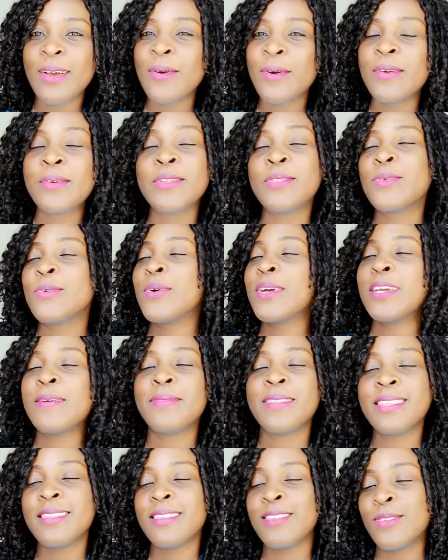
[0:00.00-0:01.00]
You told him
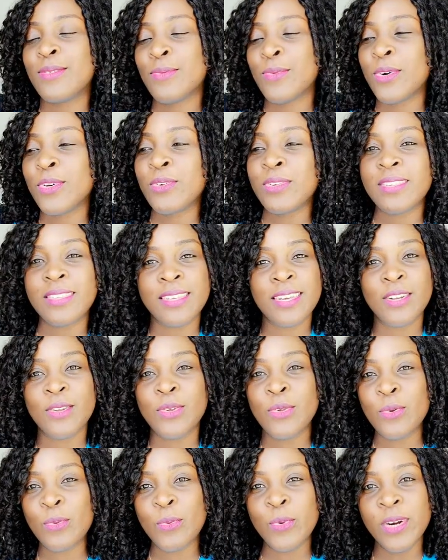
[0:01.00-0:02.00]
this is what you said in
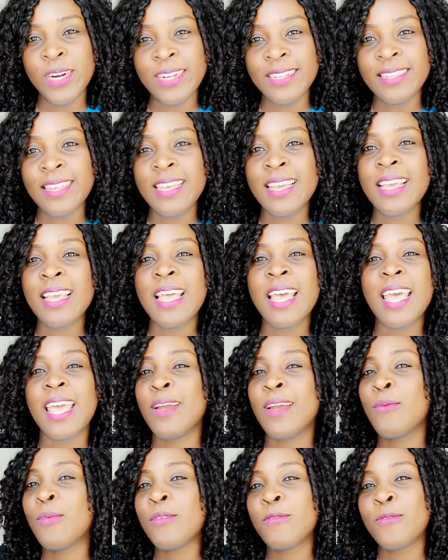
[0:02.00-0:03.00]
your words,
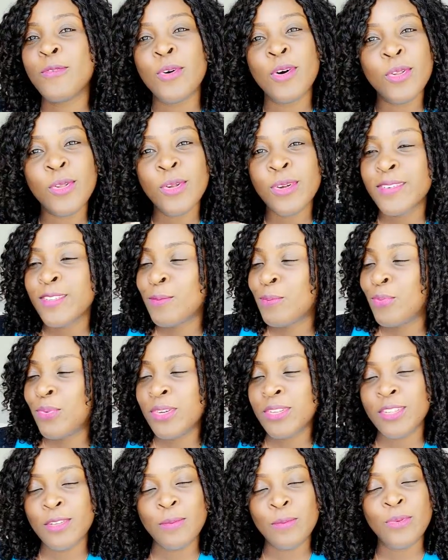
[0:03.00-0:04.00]
and we've got all these
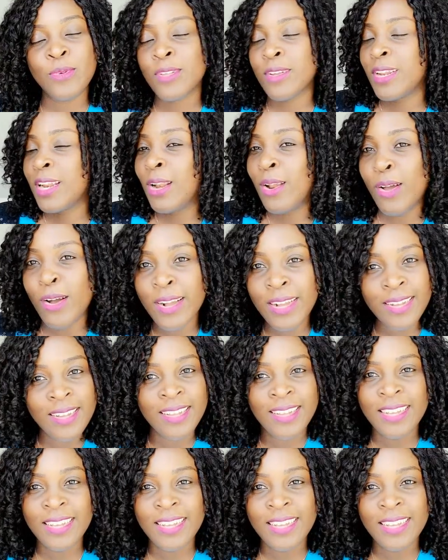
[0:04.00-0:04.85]
principles unlocked.